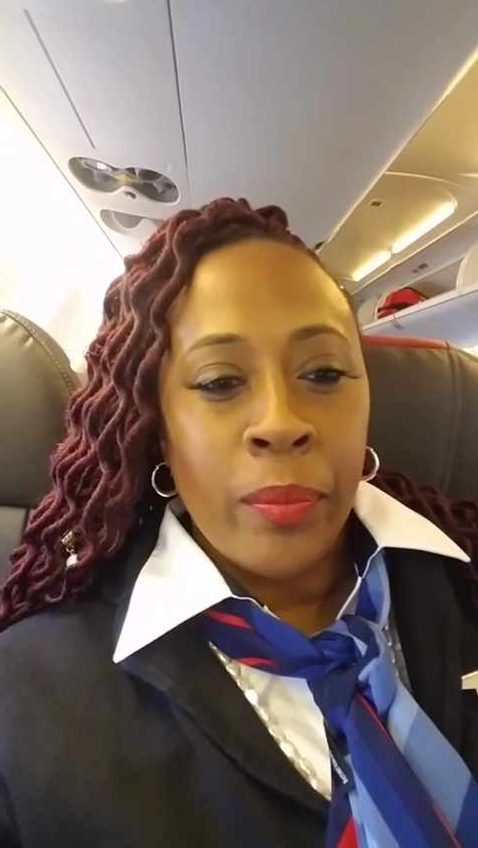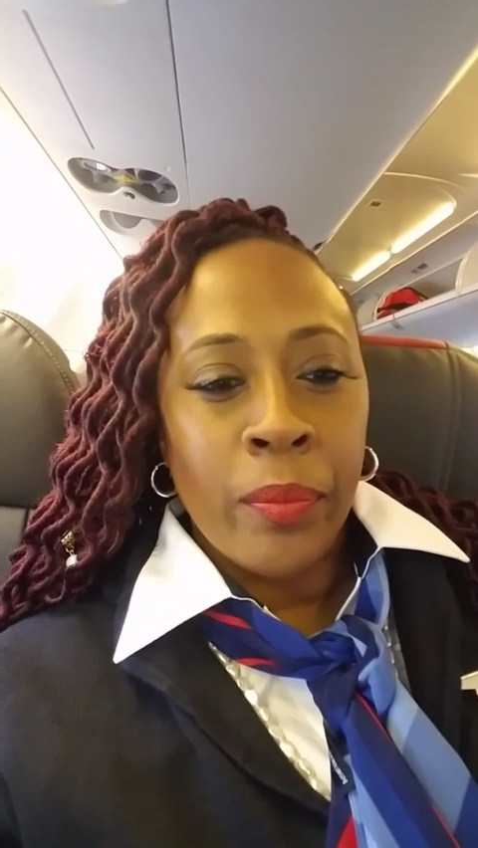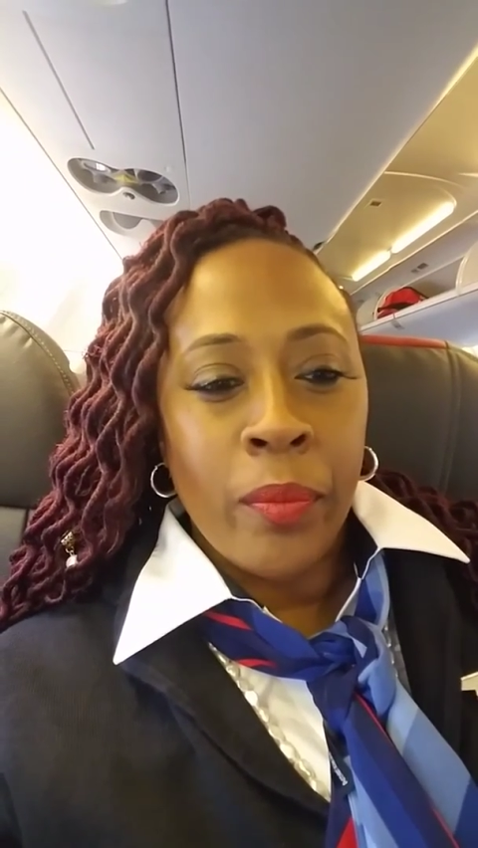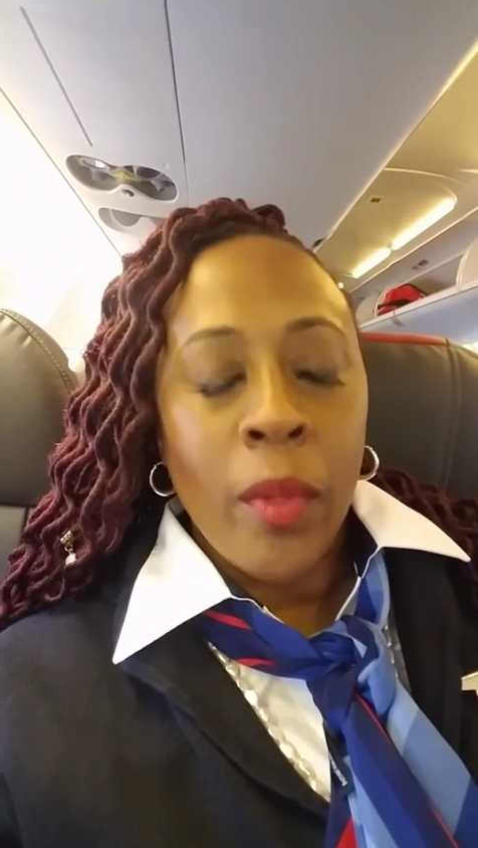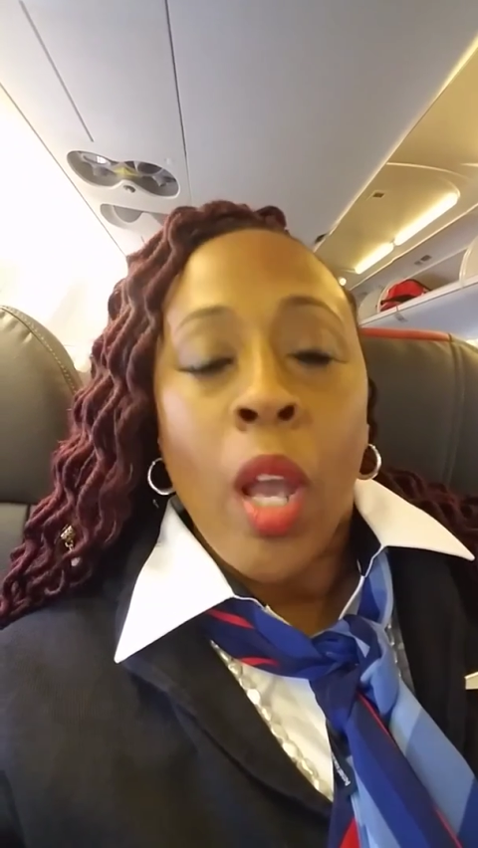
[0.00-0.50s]

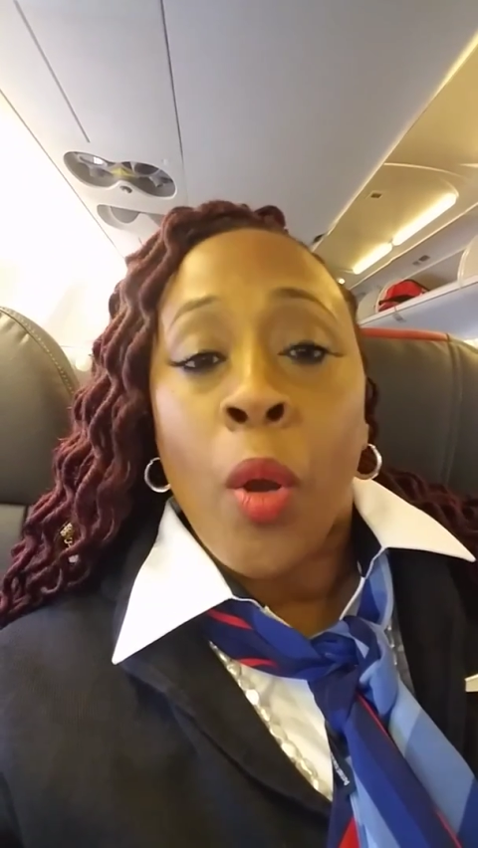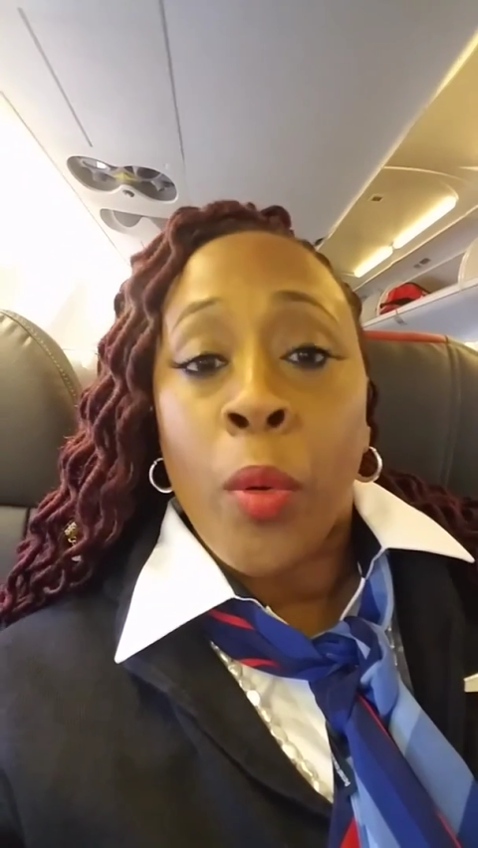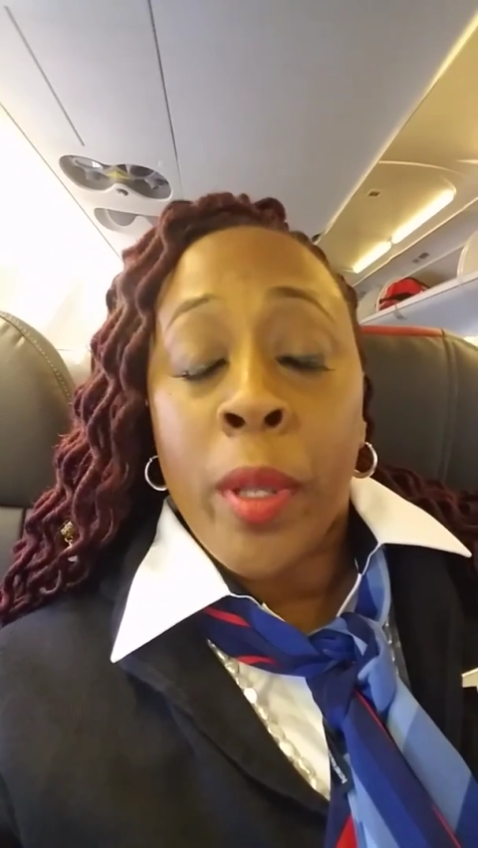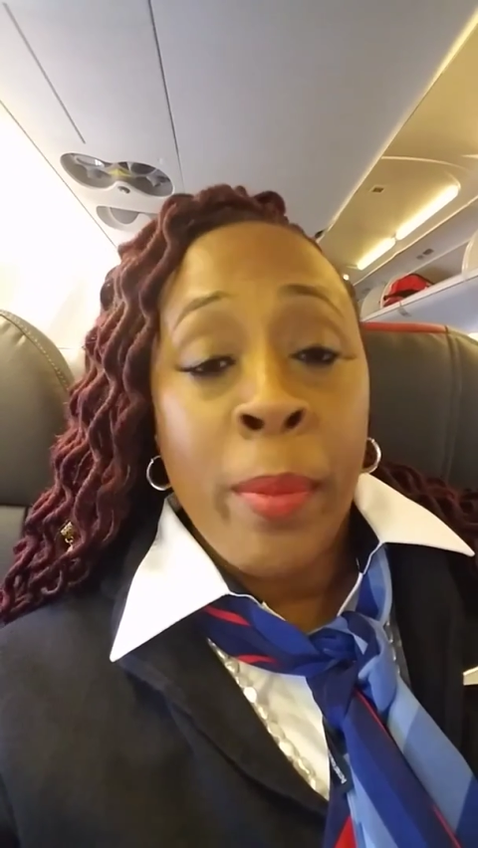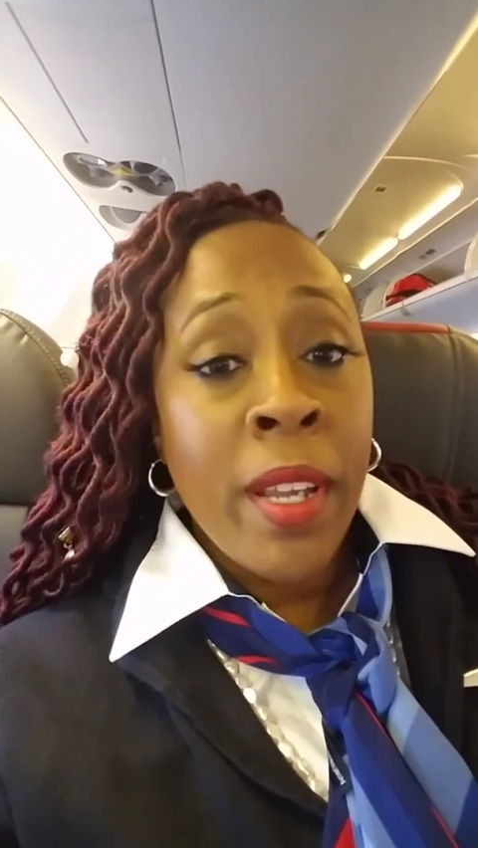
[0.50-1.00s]
Oh,
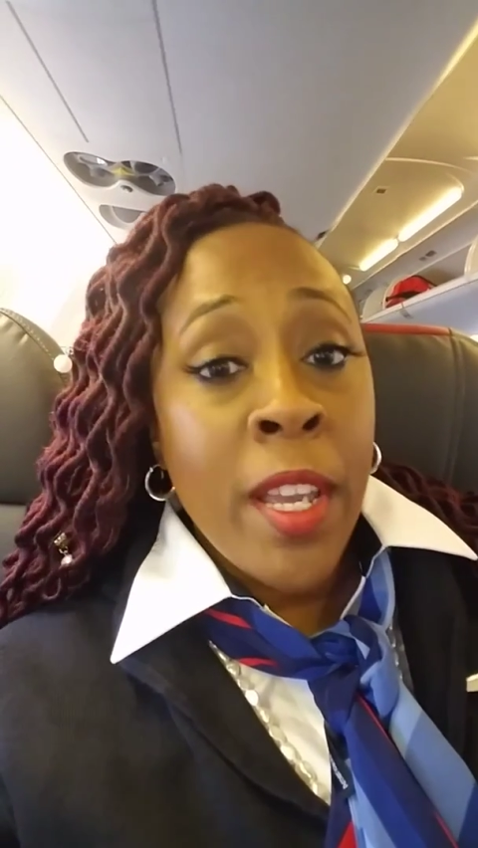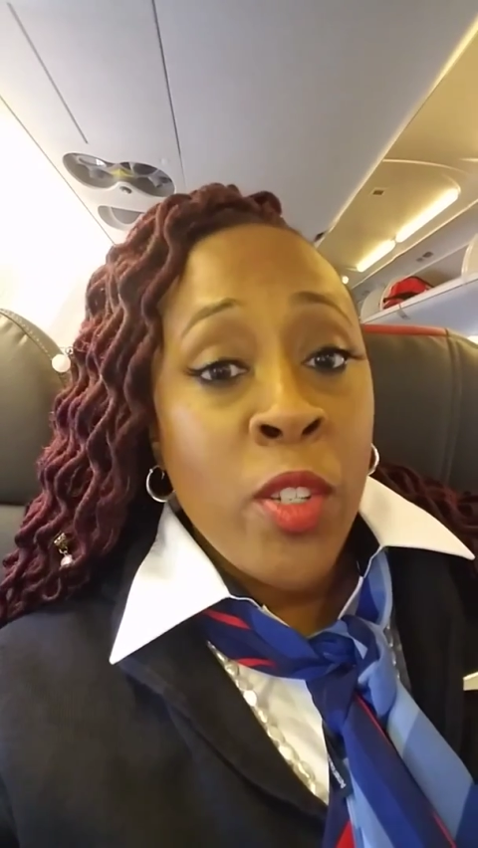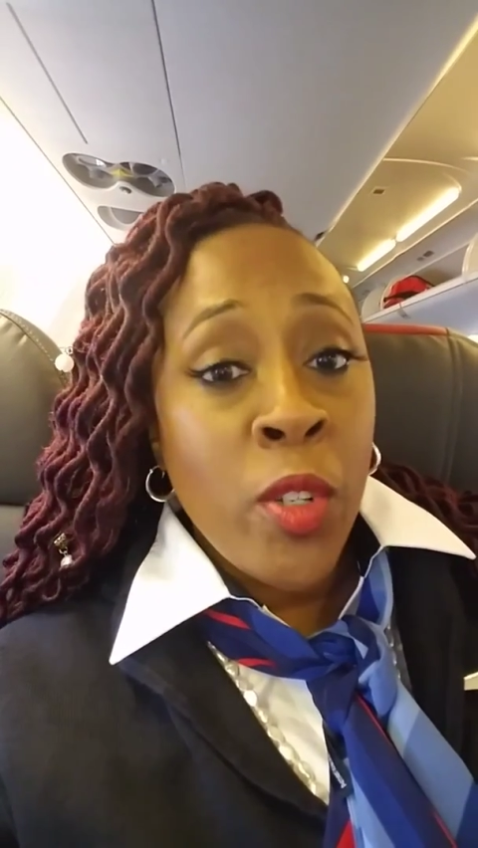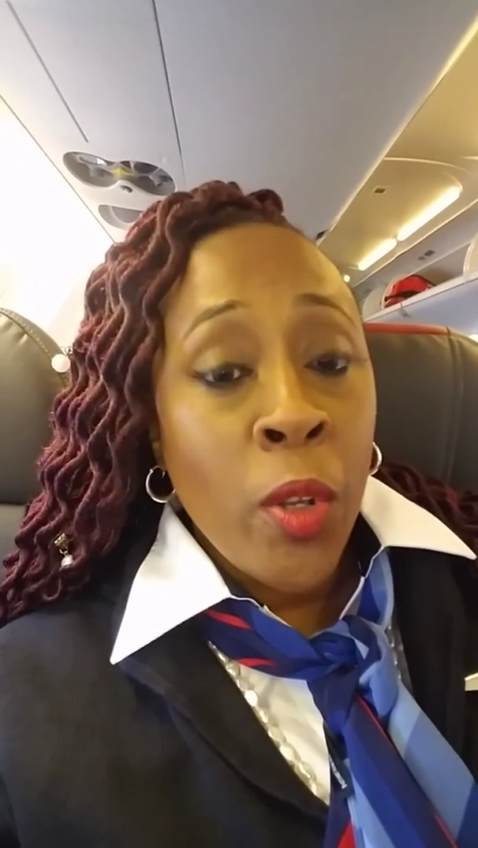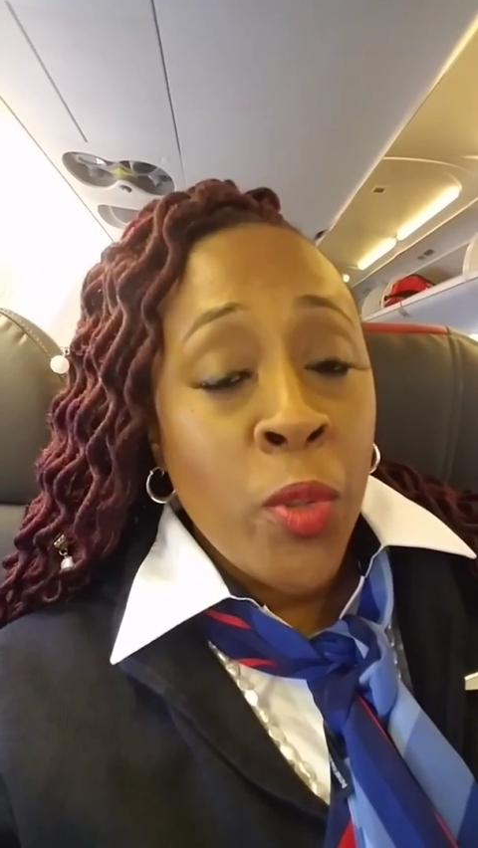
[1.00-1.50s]
because you
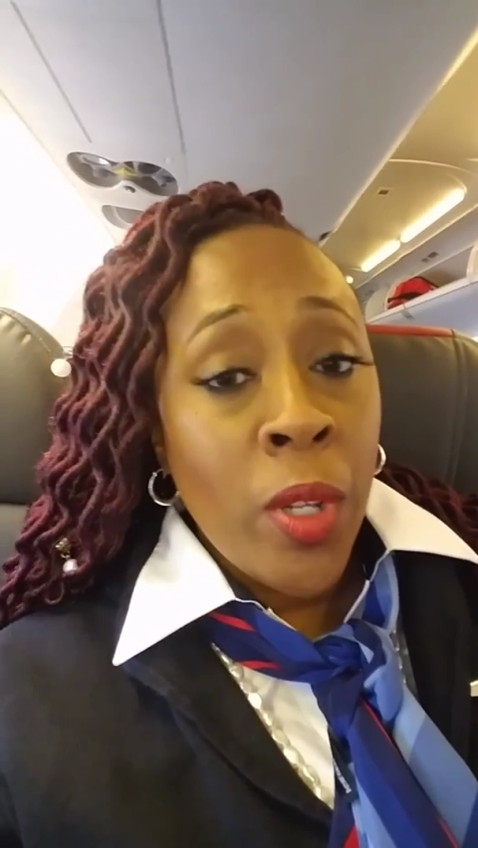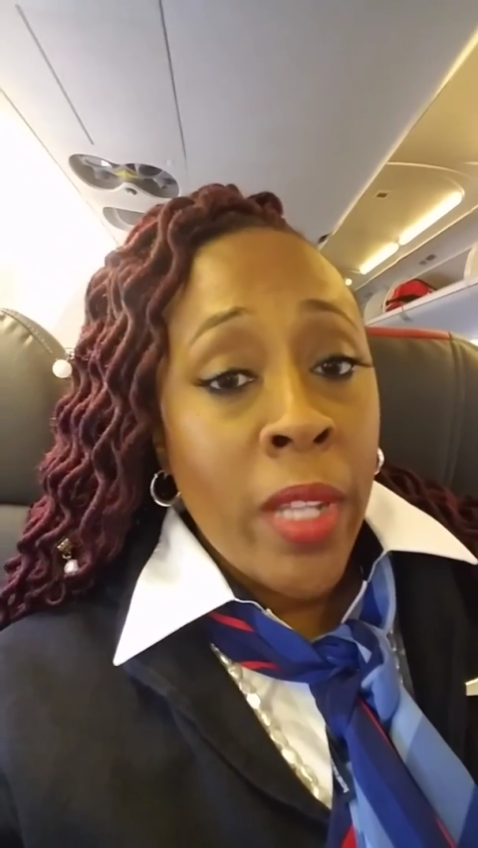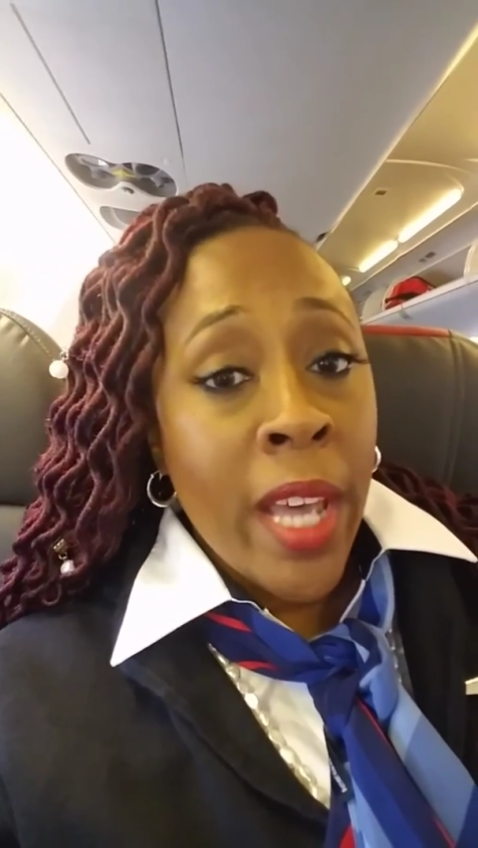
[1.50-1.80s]
don't do a lot of